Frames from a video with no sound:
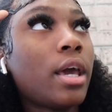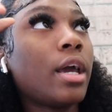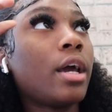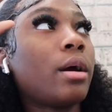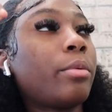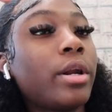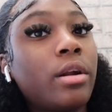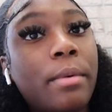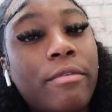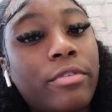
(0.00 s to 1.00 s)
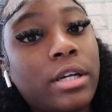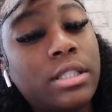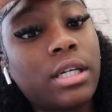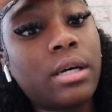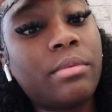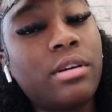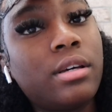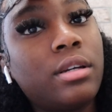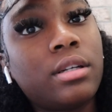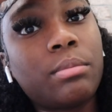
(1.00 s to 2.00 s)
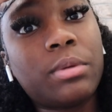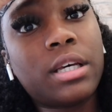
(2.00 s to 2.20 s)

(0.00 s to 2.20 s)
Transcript: And waiting on my friends to come in